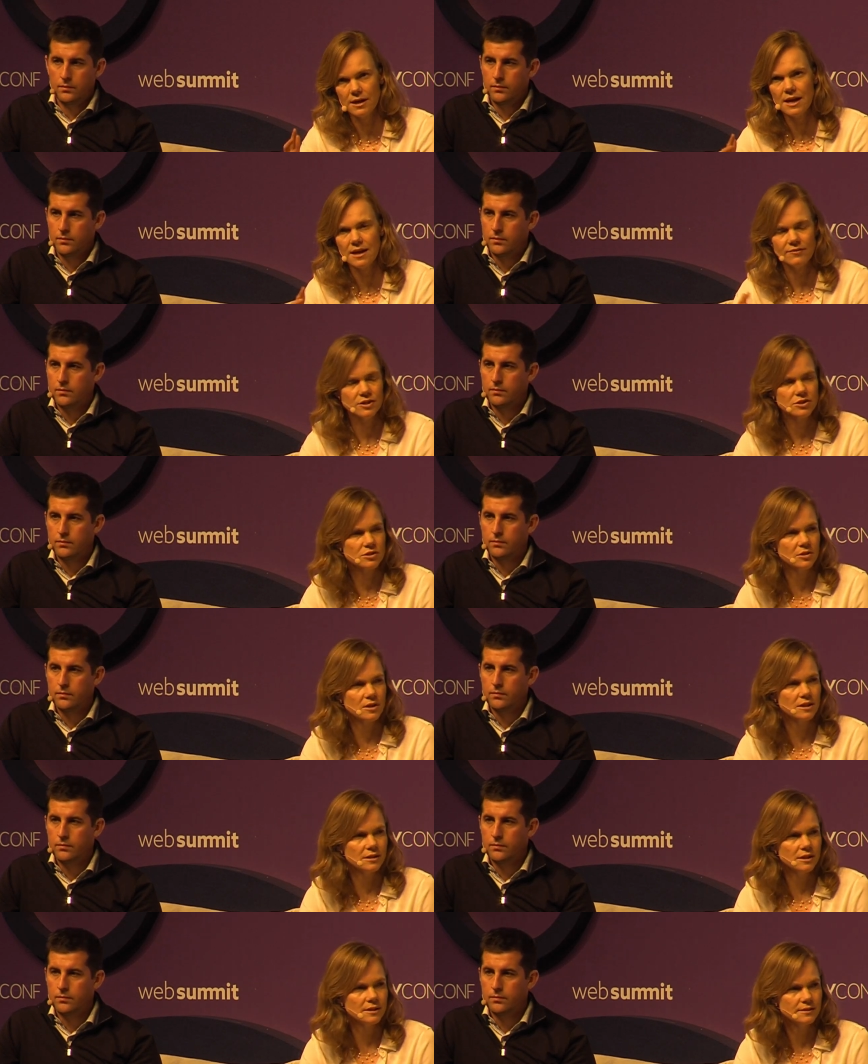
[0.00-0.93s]
Speaker 1: they have
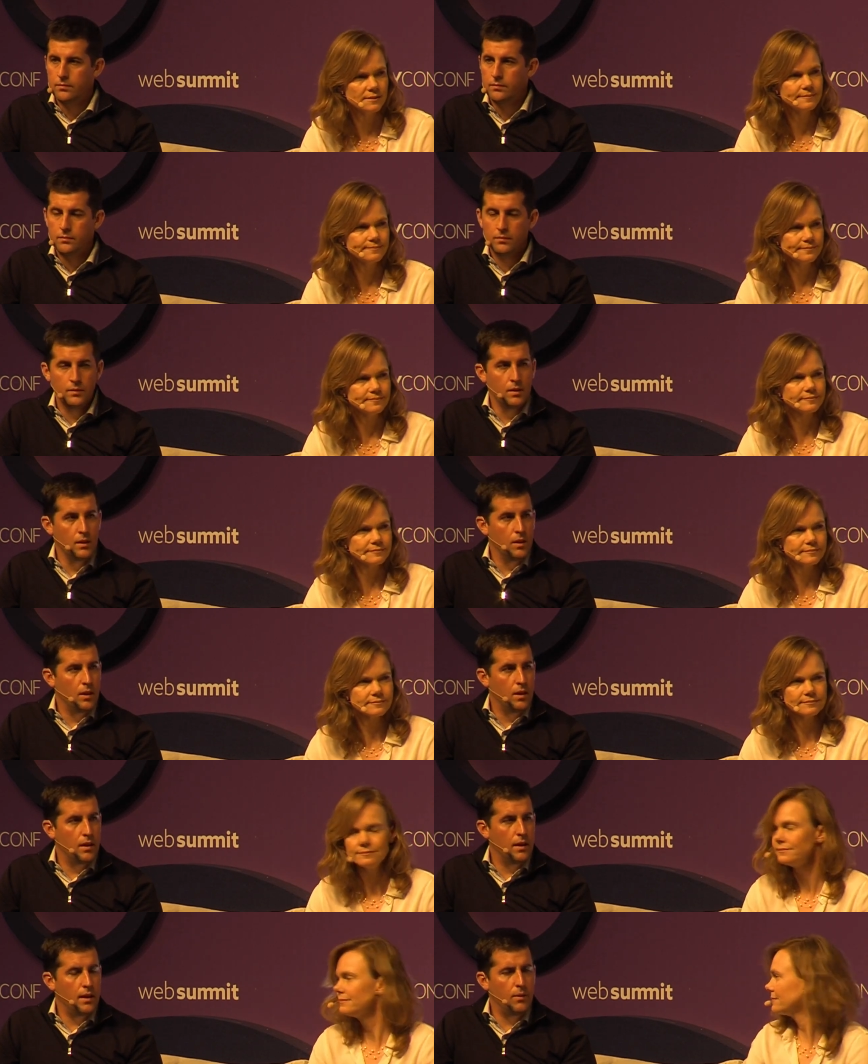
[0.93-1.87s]
historically.
Speaker 2: How about you,
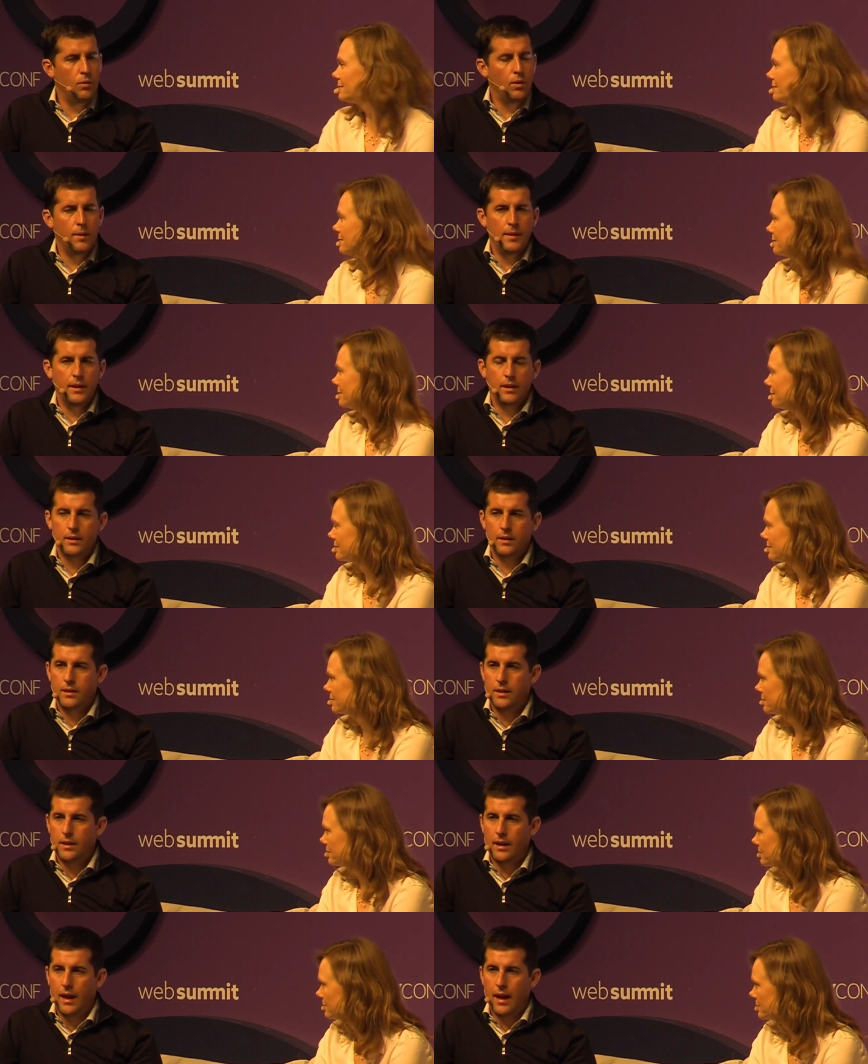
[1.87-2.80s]
Adam? Uh, well, I mean, like
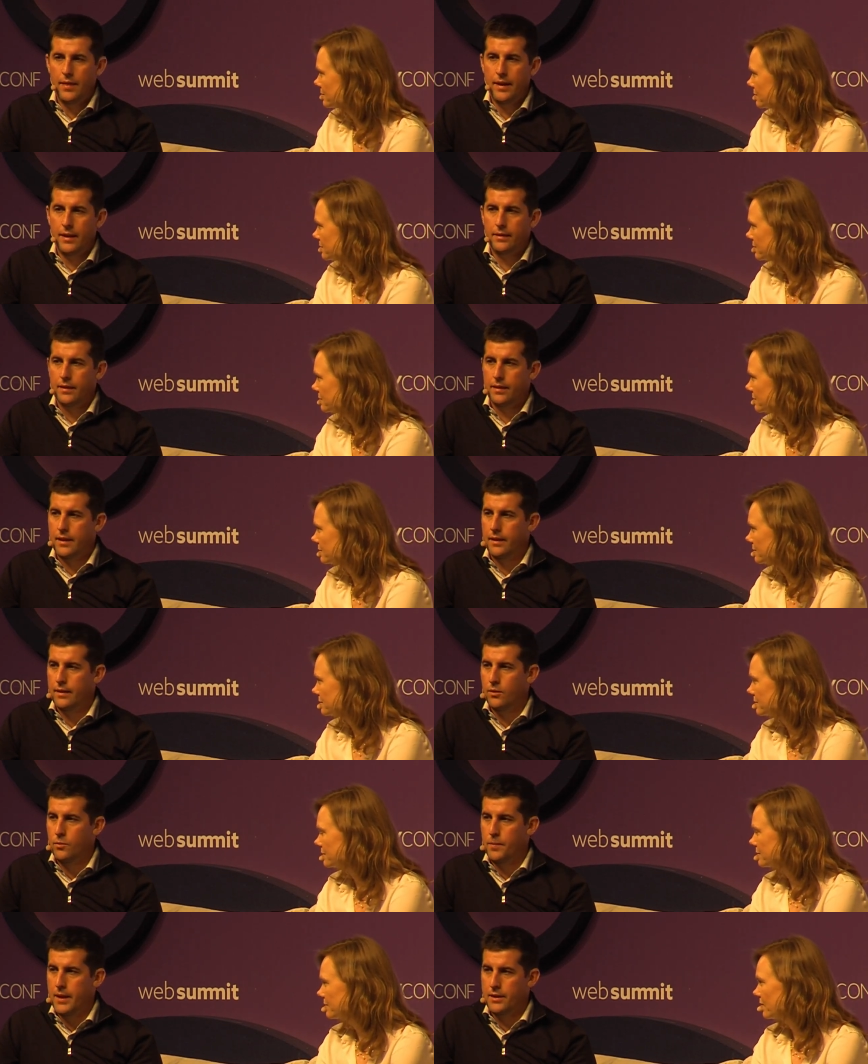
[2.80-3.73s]
I think the thing
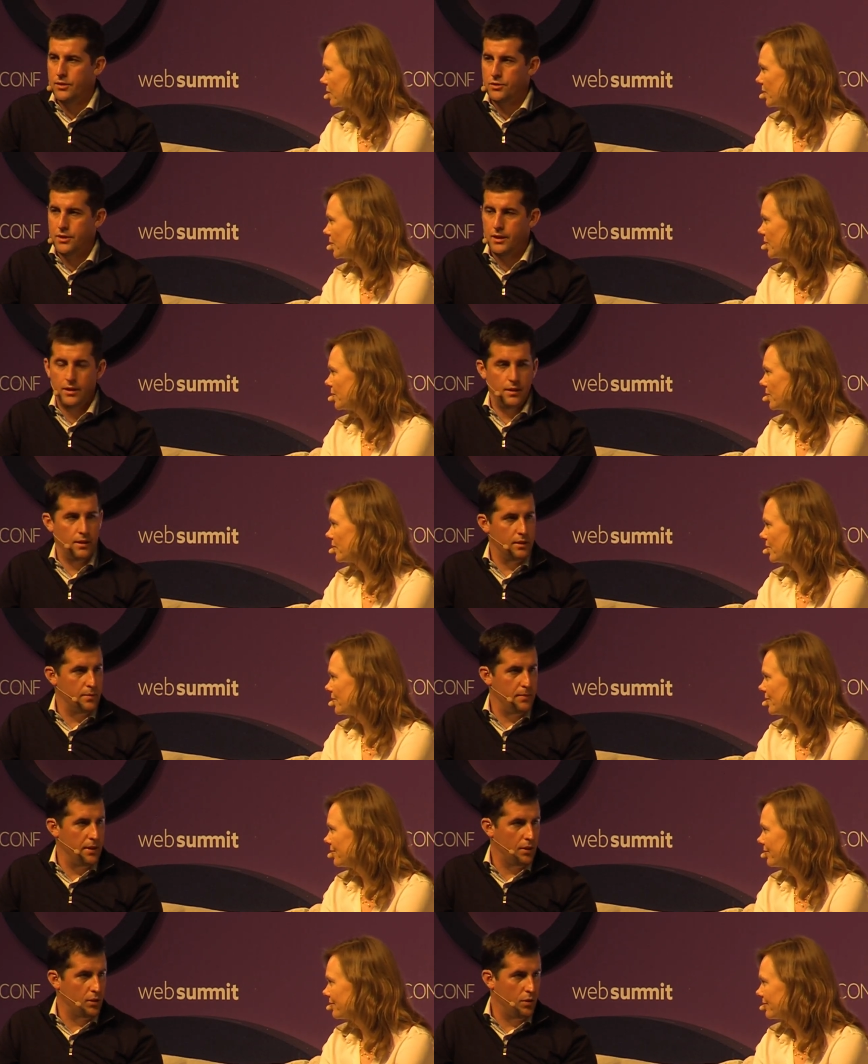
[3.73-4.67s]
that will be interesting and to
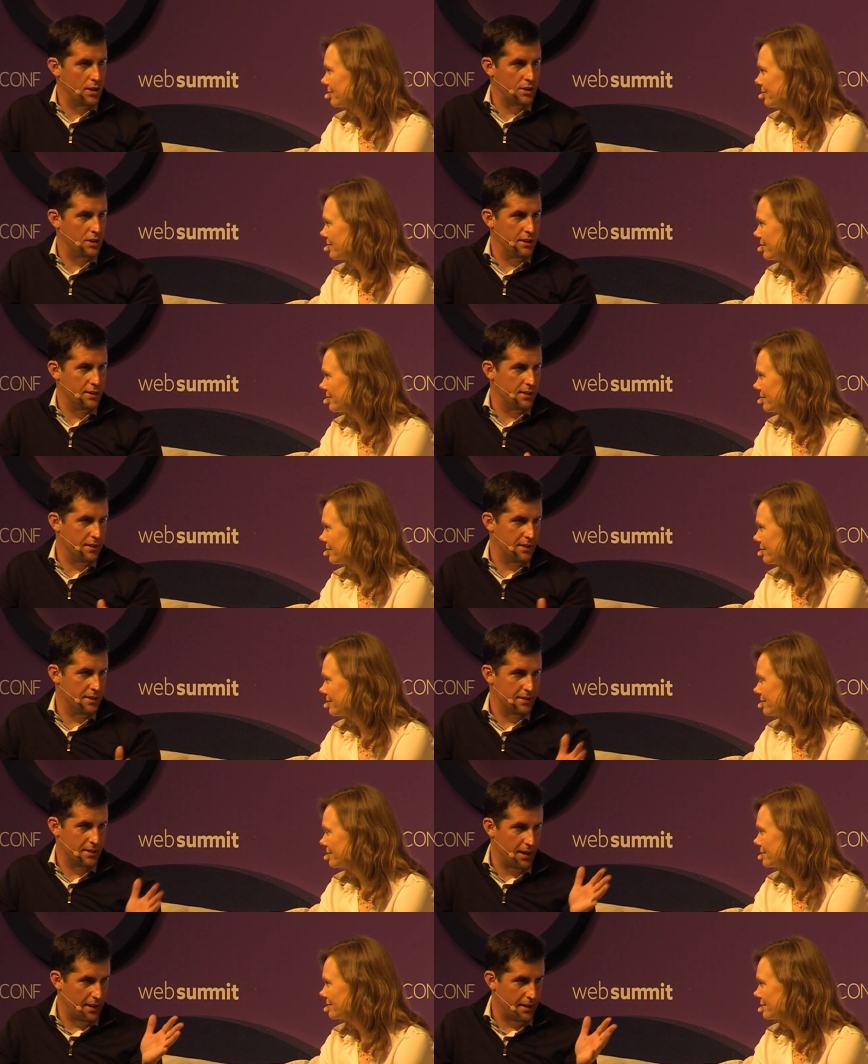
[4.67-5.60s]
me the question is, and this
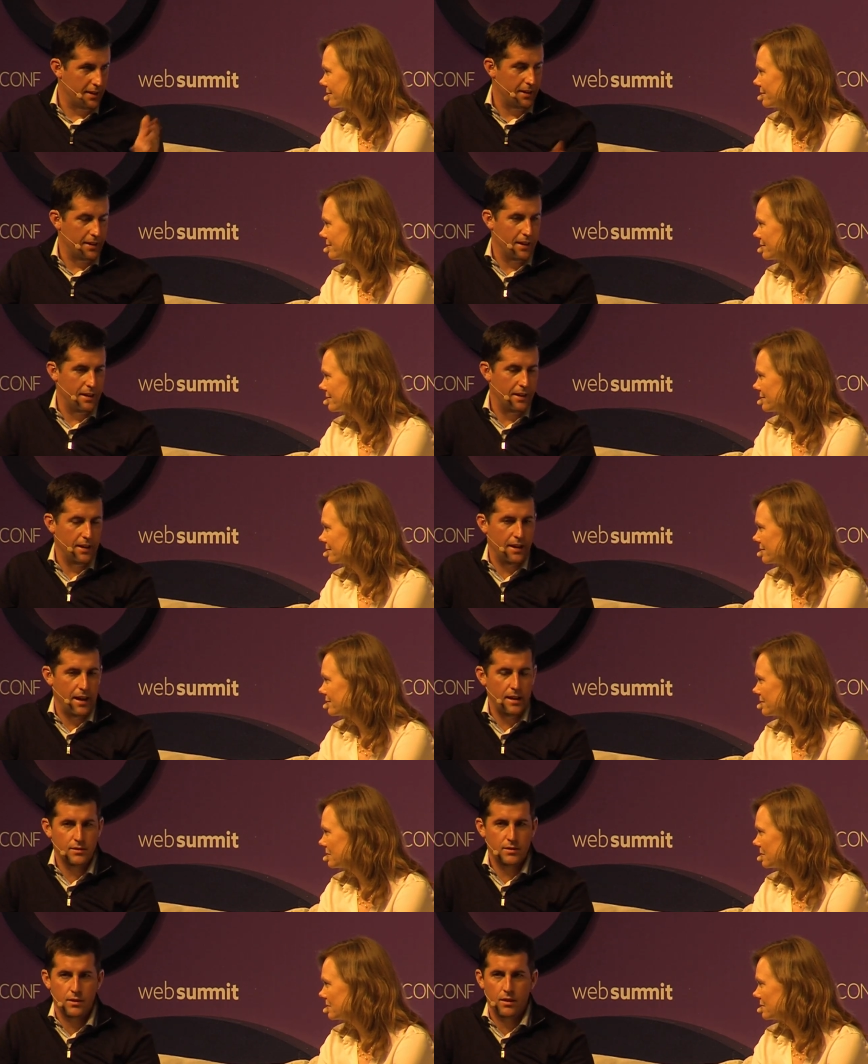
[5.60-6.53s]
is not an, an
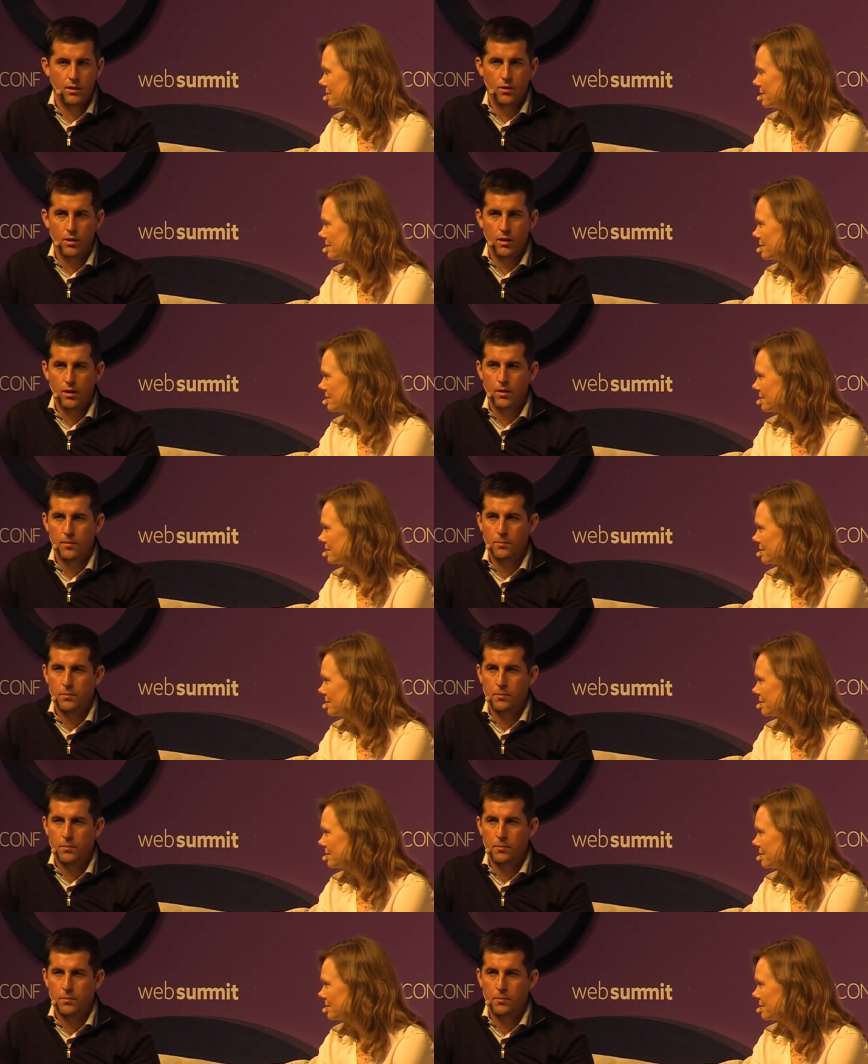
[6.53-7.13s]
answer or a